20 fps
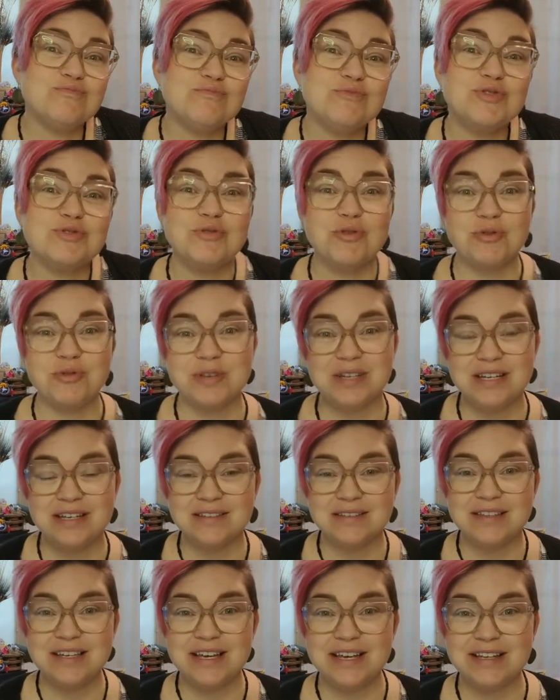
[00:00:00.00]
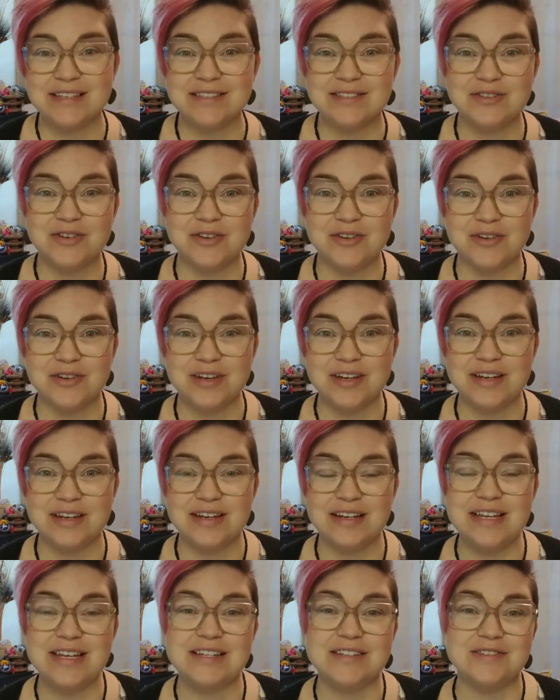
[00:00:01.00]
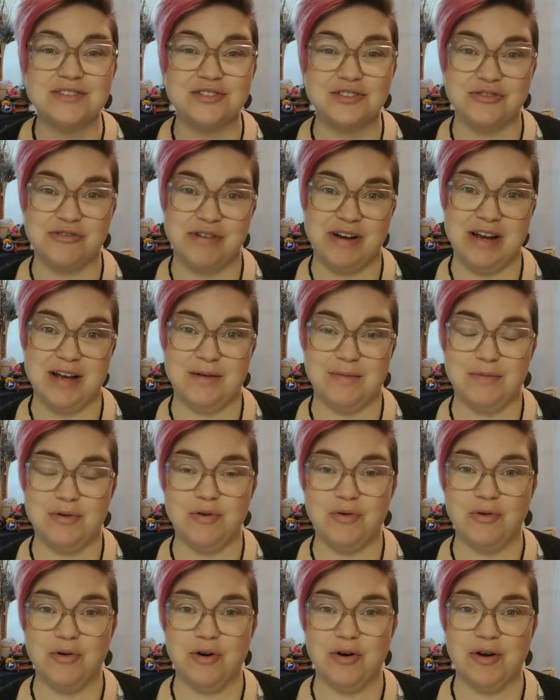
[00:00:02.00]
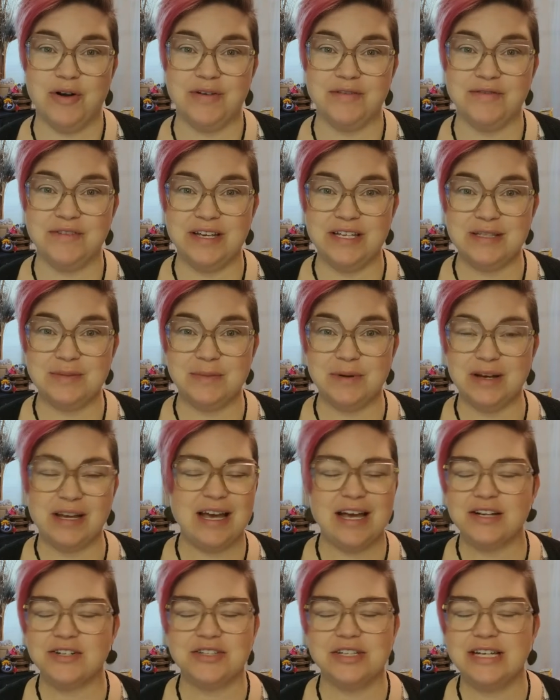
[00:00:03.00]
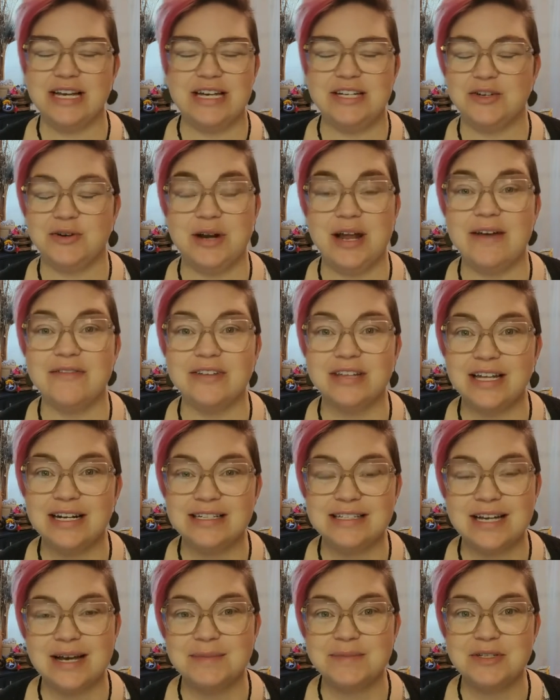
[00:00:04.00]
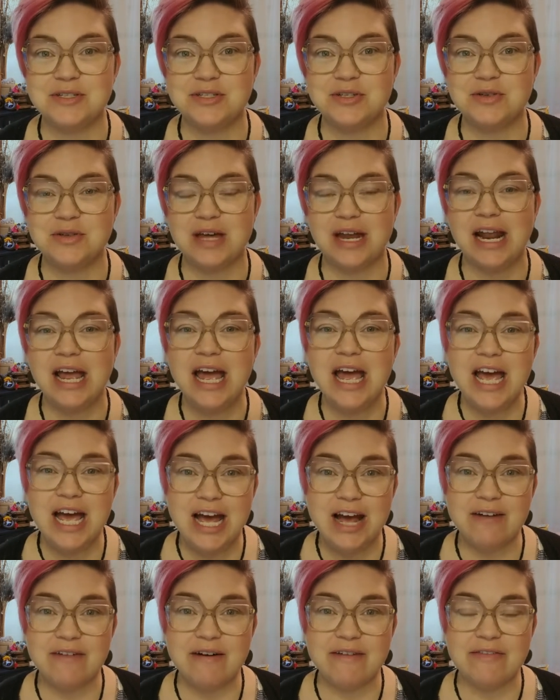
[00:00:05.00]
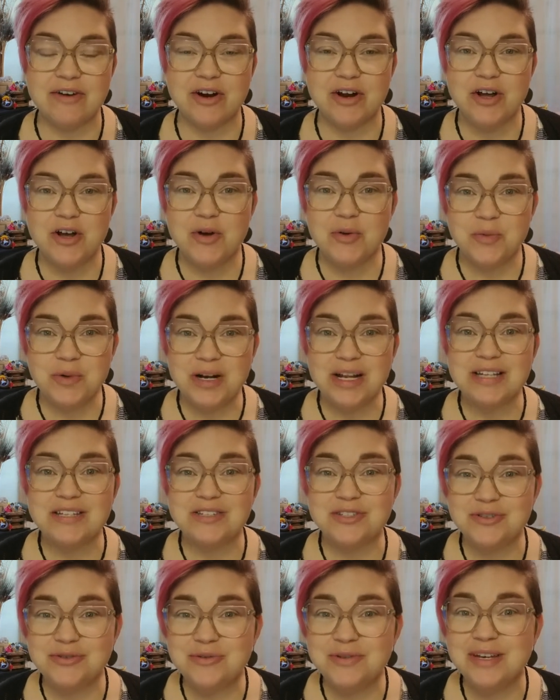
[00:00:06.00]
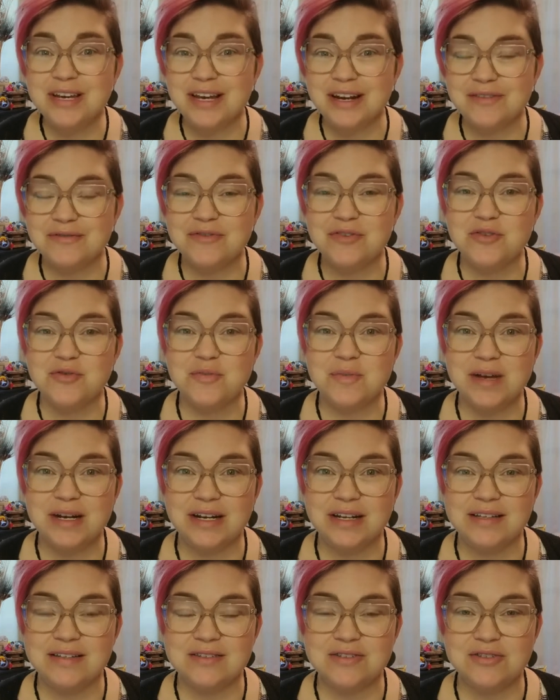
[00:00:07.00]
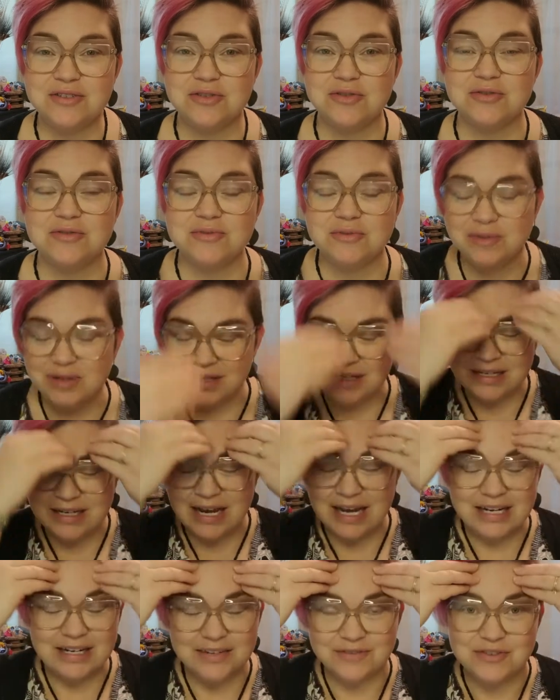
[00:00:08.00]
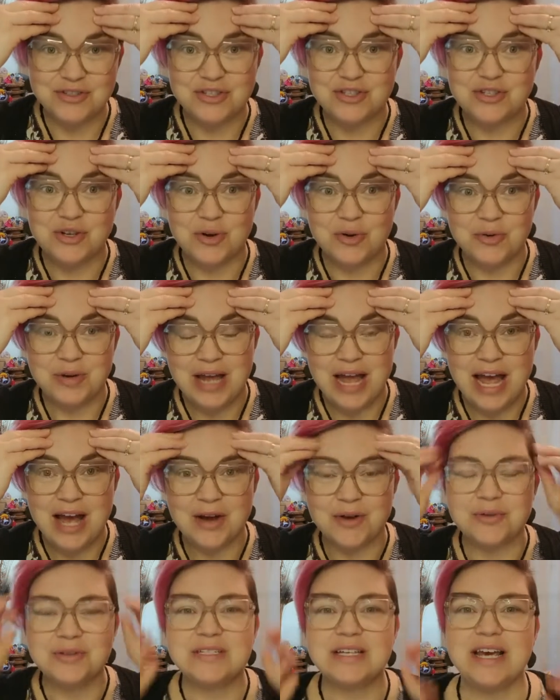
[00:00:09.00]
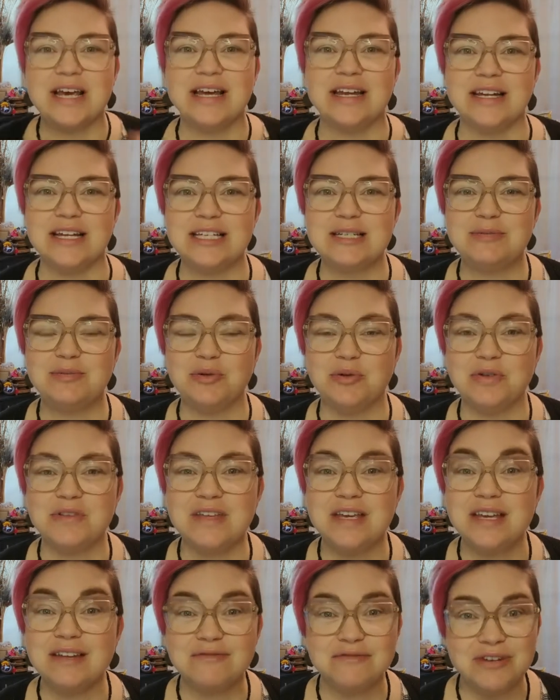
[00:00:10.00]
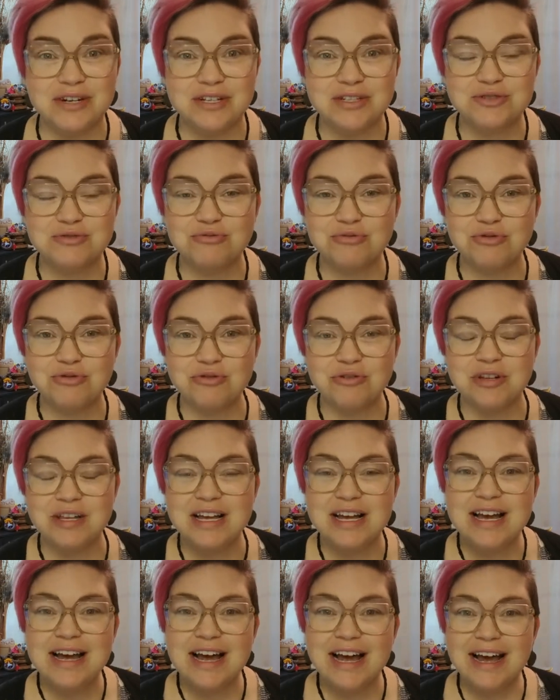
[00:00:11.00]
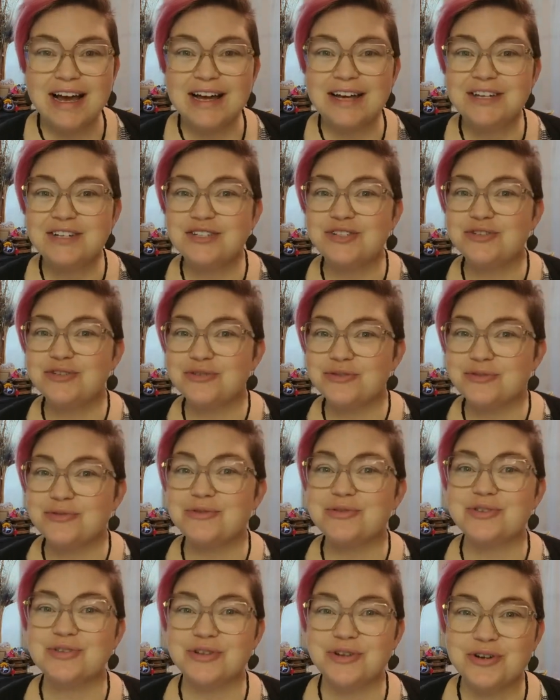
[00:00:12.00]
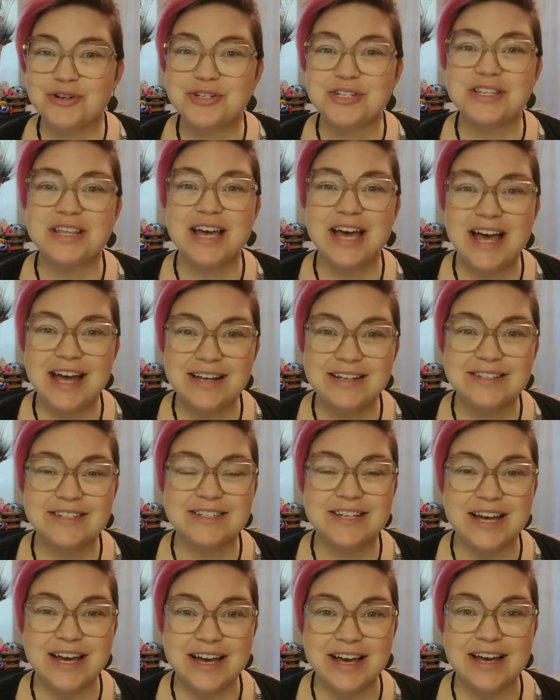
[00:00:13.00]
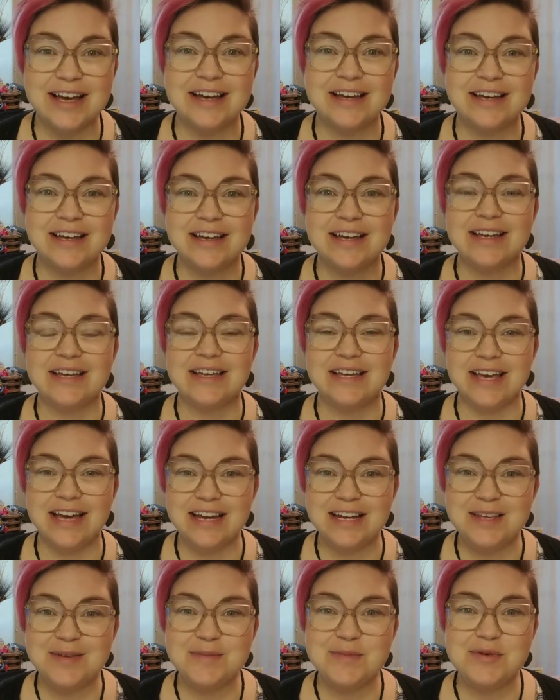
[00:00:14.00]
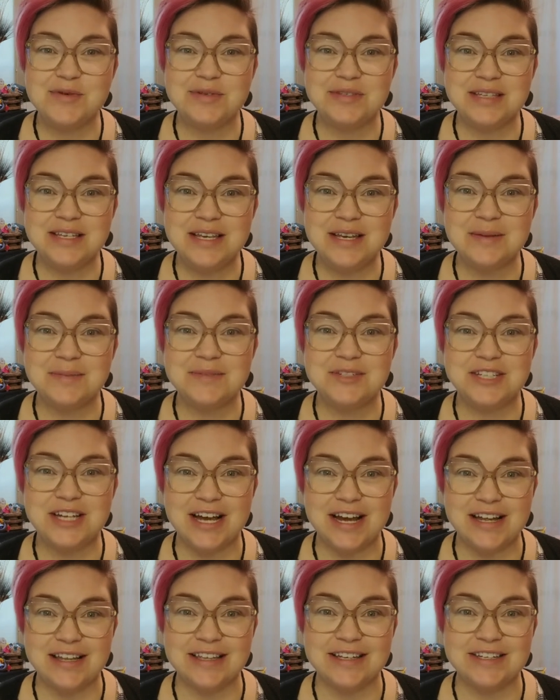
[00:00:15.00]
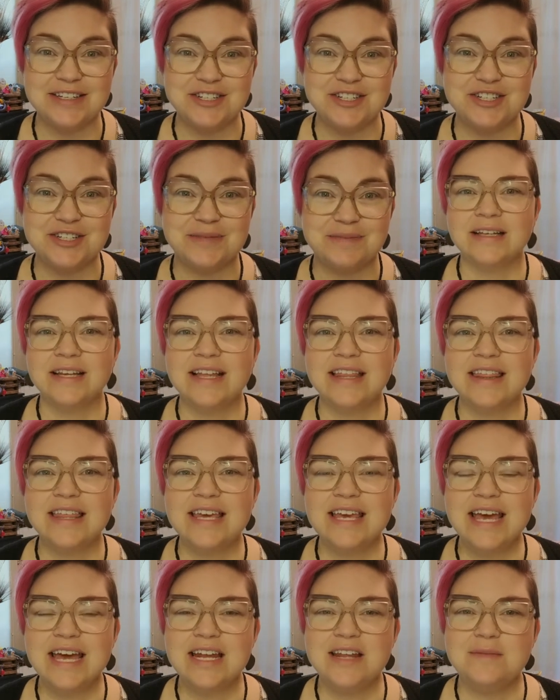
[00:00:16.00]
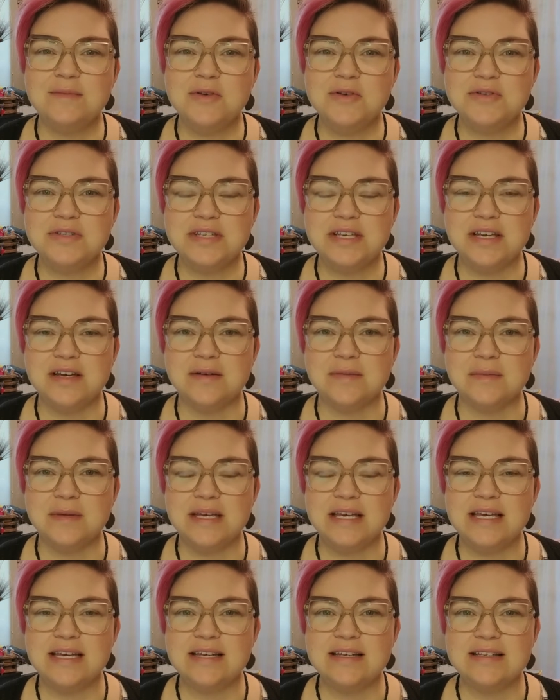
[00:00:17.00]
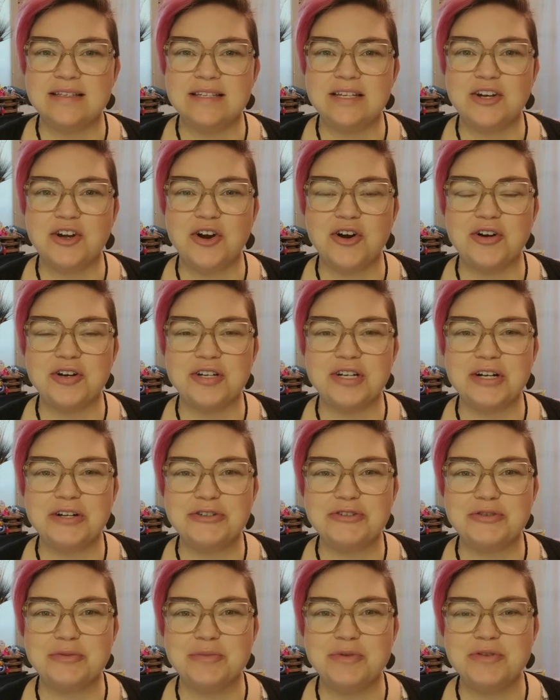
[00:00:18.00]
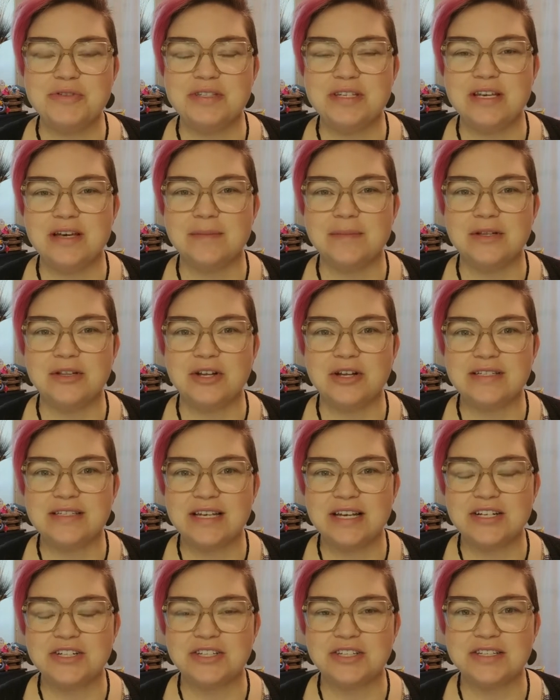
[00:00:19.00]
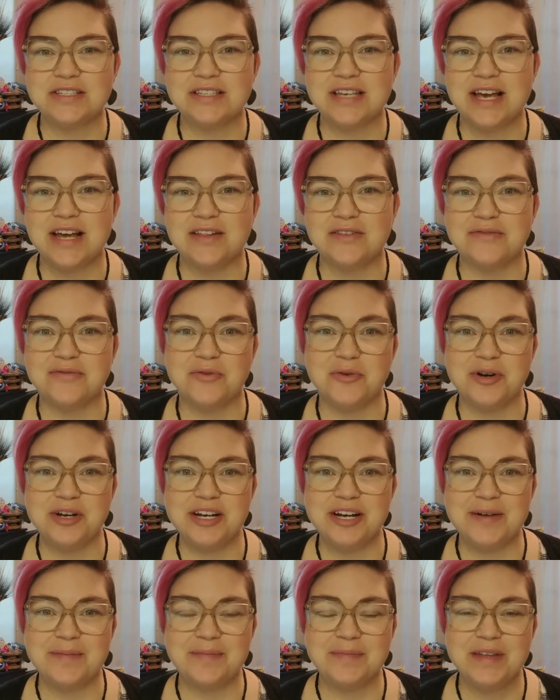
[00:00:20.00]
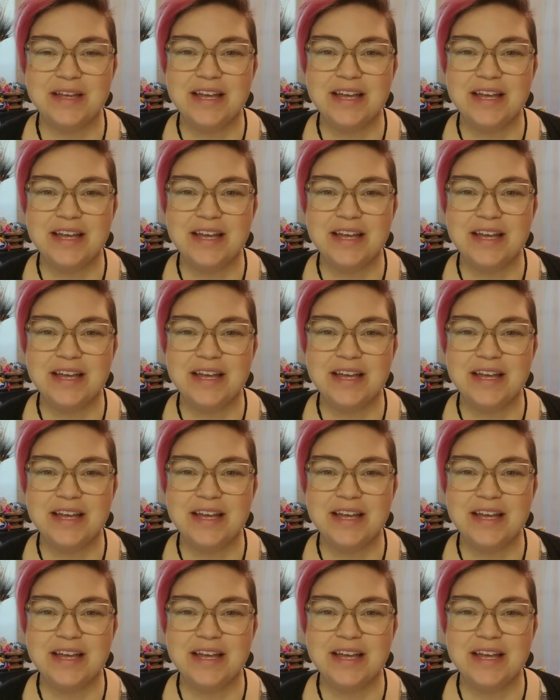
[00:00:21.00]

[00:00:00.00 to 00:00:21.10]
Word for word: scrolling things on Instagram or on Facebook. Actually, I don't have a lot of time to do that. However, when I do get a few minutes to kind of zone out and explore the infinite scroll, I do search the hashtag Getty Museum Challenge. The Getty Museum is an art and culture museum in Los Angeles, California.